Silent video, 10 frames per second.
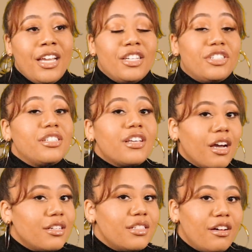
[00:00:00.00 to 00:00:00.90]
She
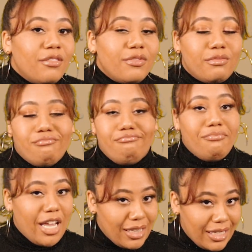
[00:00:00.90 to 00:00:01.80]
saw herself
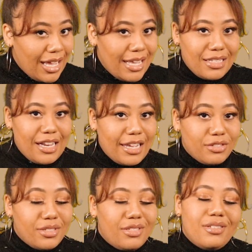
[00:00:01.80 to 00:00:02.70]
mainly as an
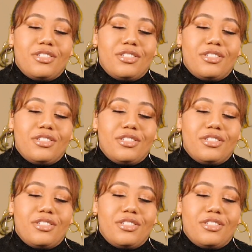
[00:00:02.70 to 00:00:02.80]
actress.